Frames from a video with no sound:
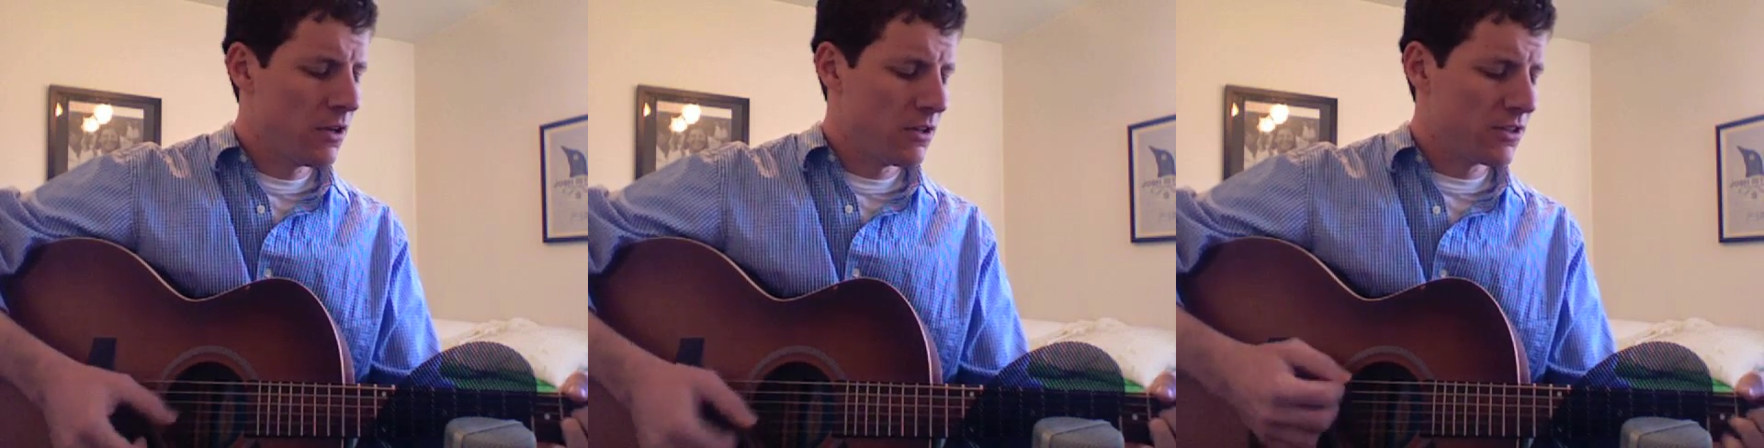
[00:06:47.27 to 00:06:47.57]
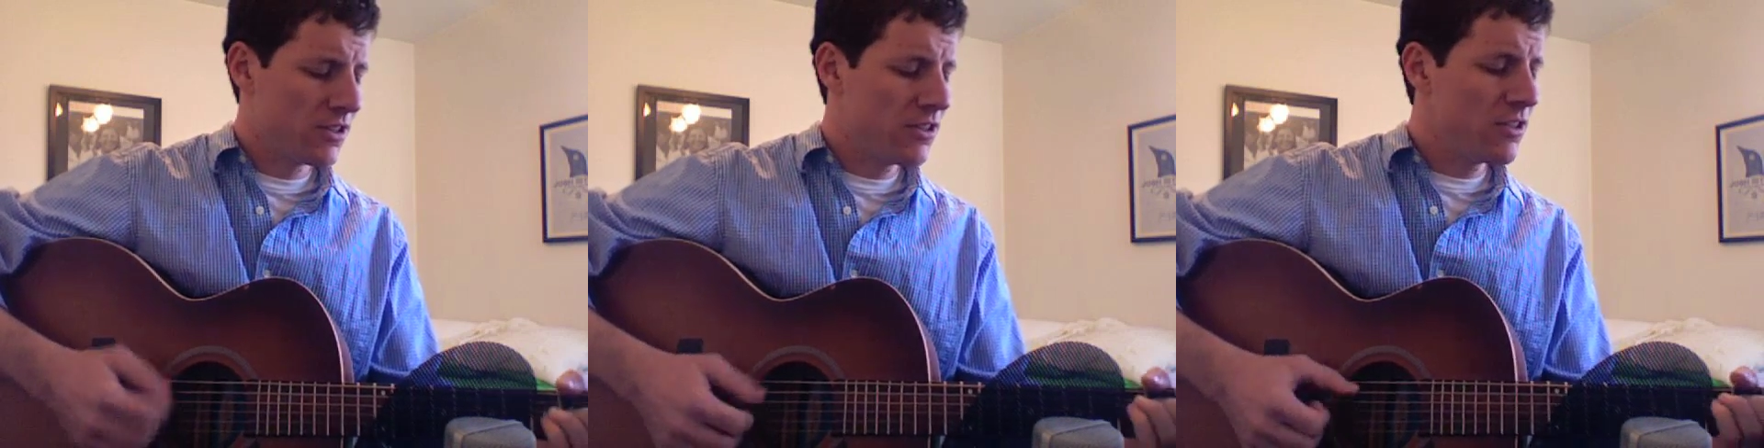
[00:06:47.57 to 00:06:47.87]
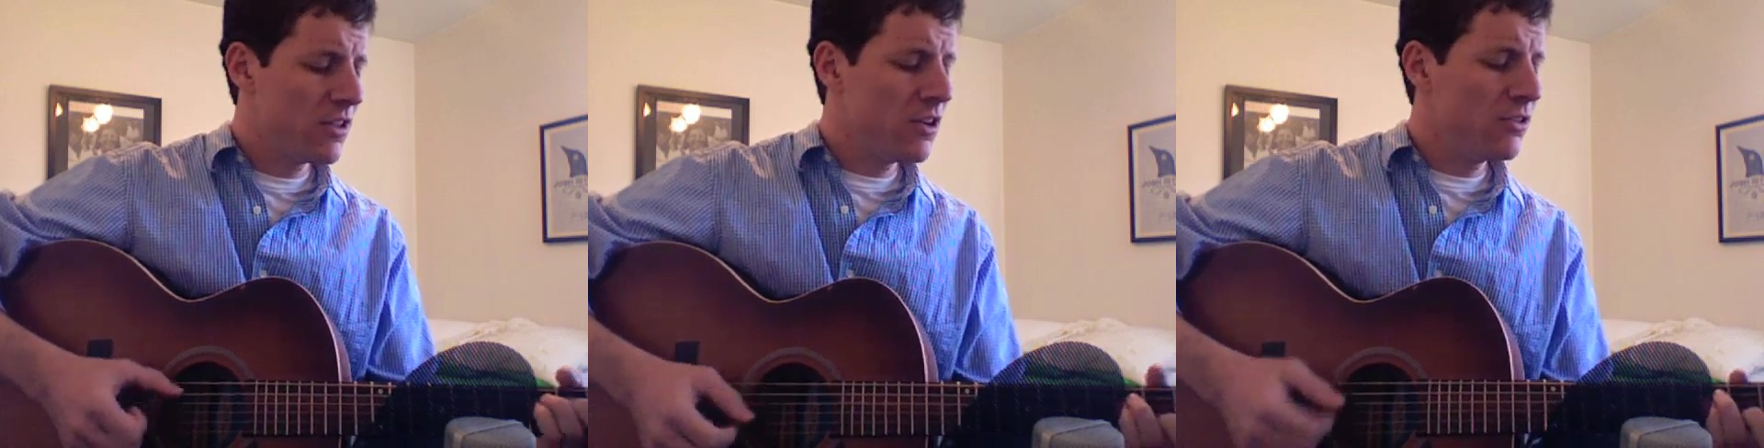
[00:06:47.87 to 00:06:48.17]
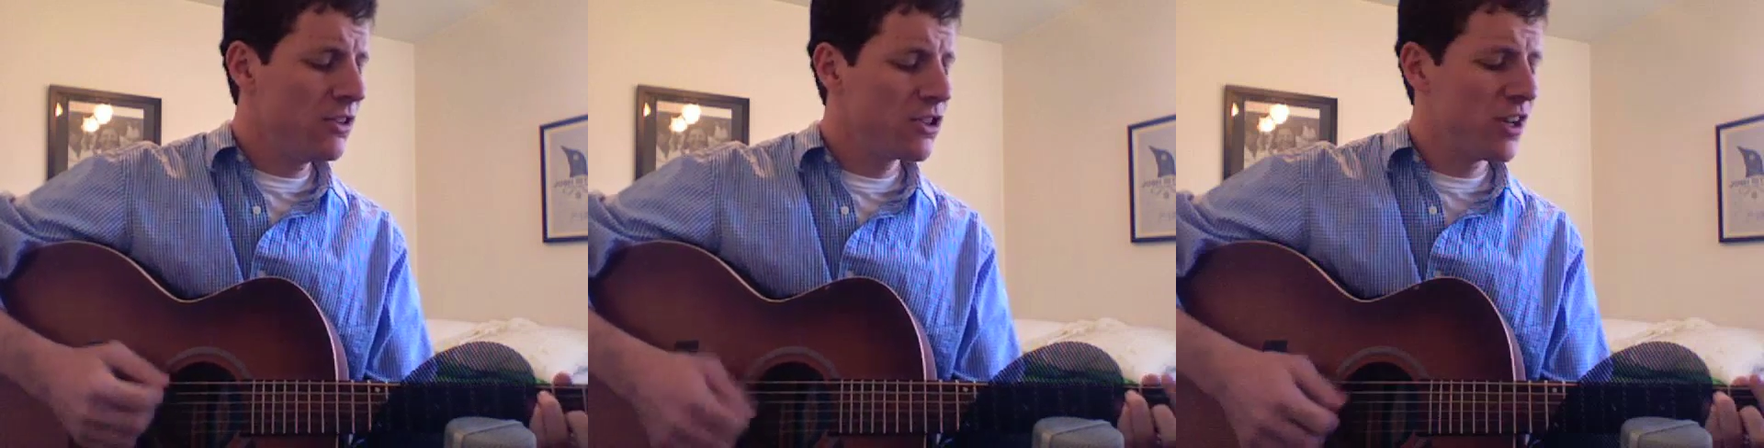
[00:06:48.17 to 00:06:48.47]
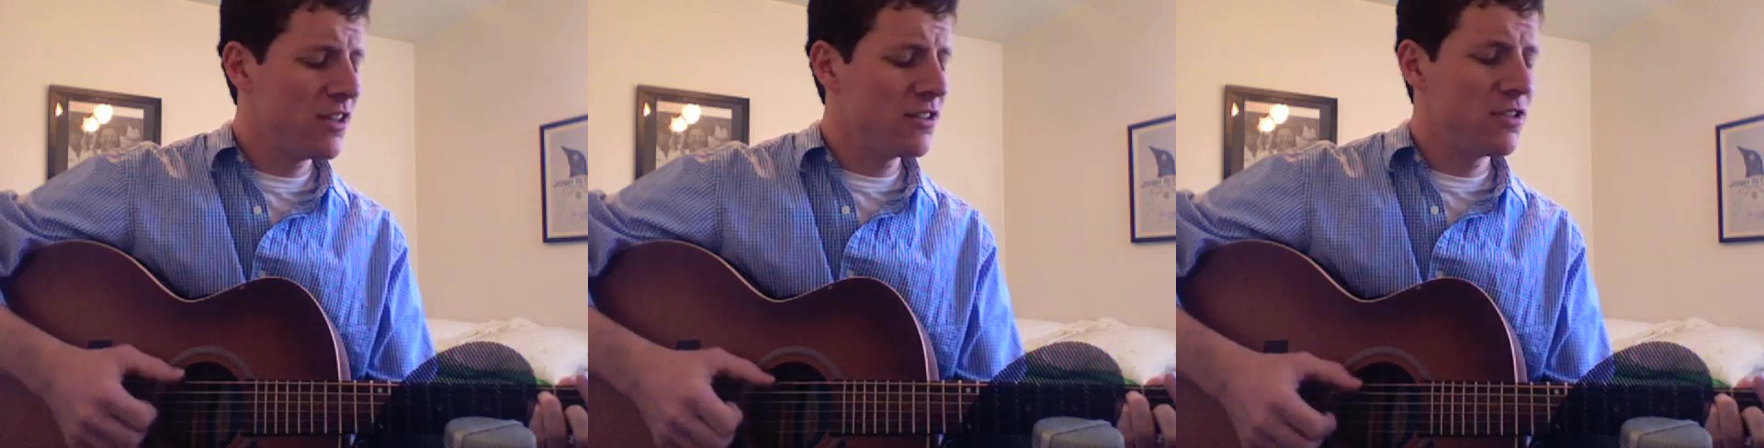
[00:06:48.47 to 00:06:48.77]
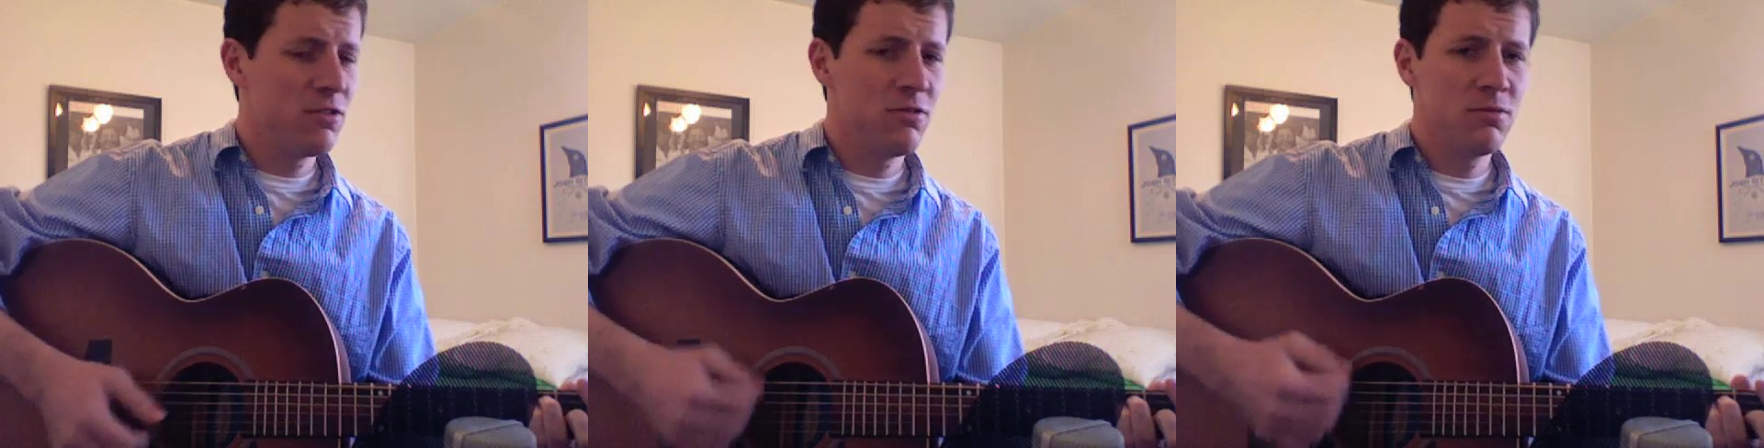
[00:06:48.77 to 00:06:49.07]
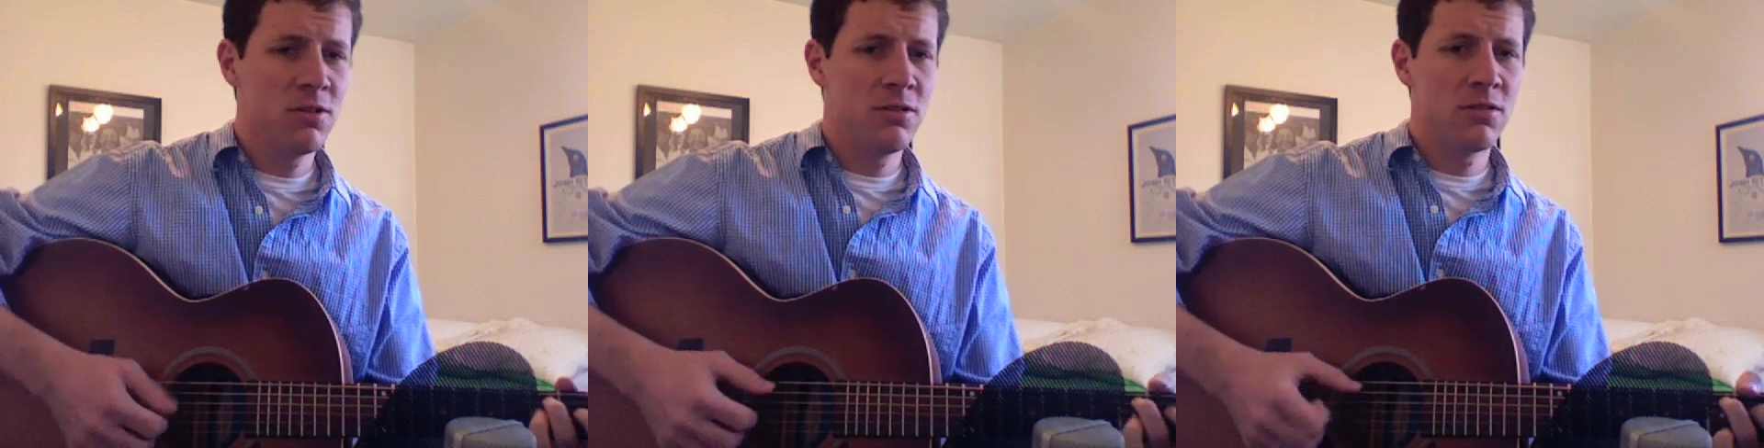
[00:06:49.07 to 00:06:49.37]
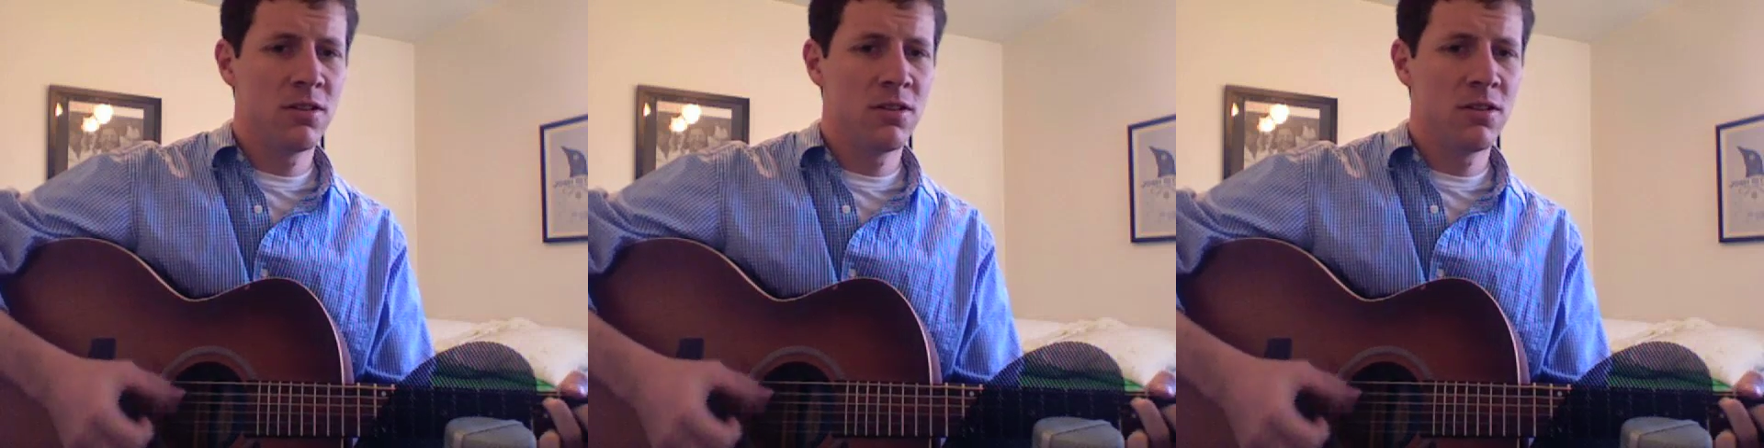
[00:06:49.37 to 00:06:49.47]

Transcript: this is the only chance you will